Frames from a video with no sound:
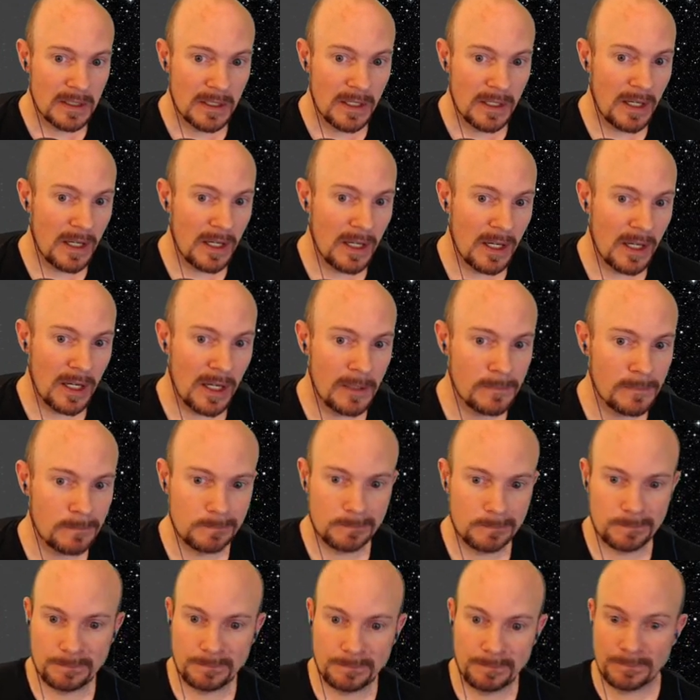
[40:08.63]
Um,
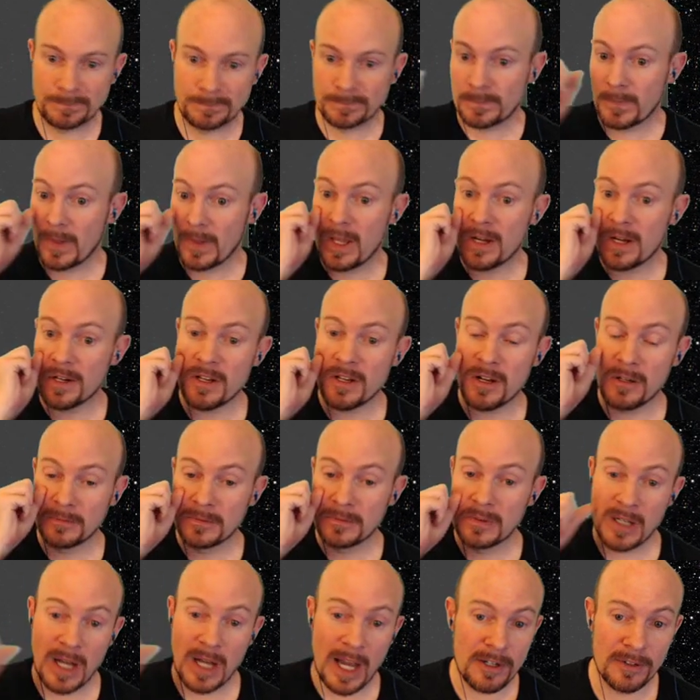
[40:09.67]
I don't know.
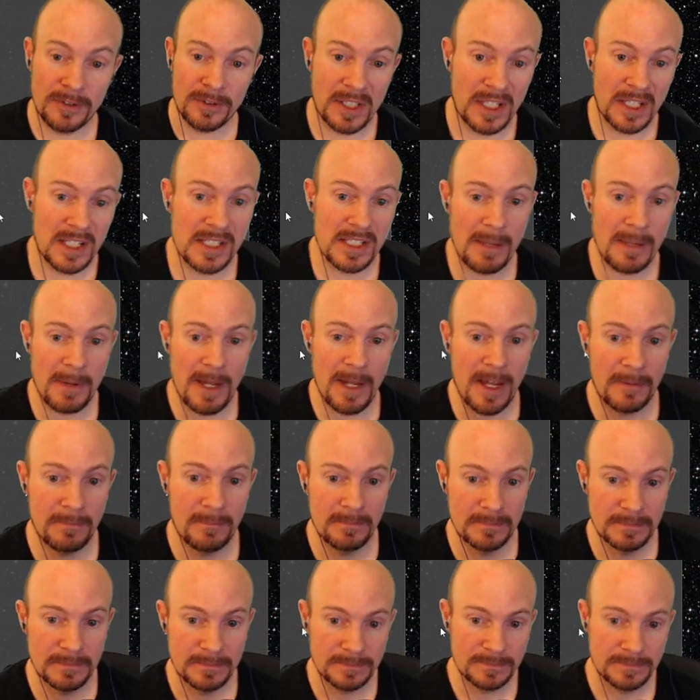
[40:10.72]
I don't think it's that
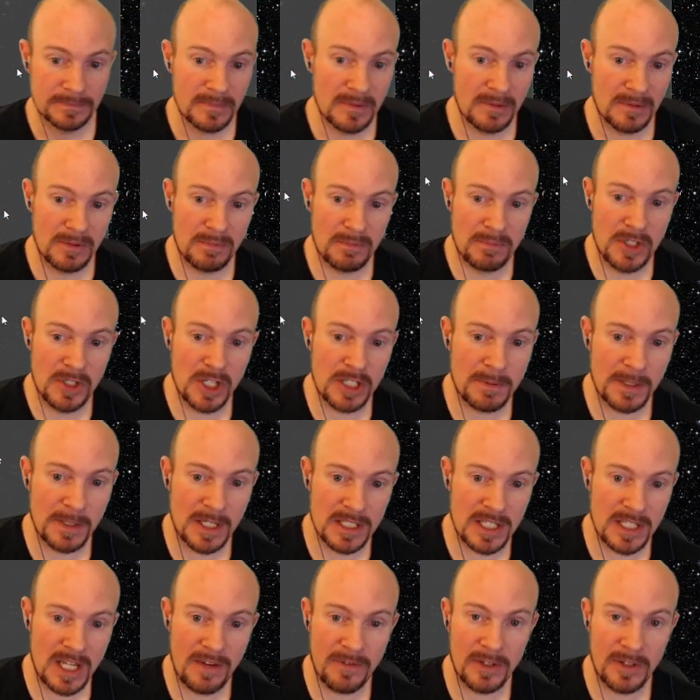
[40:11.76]
bad. Just
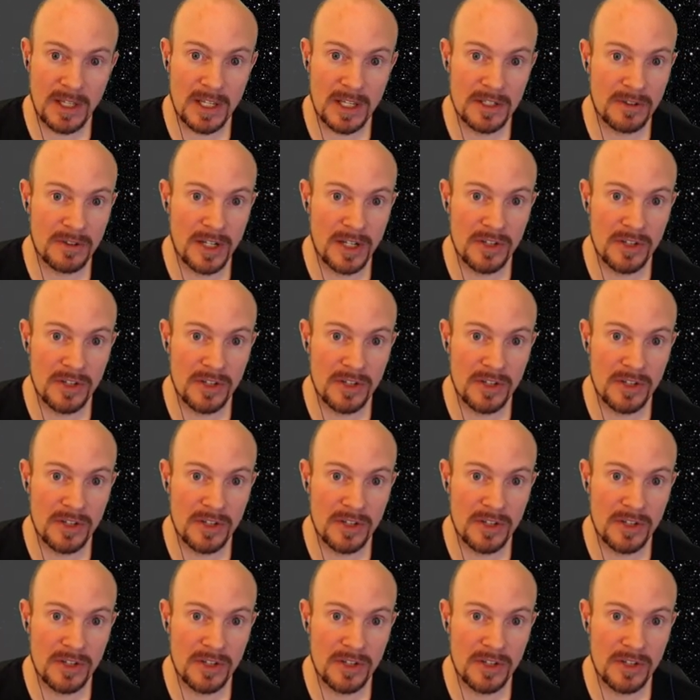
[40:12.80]
because of Heavy Laser and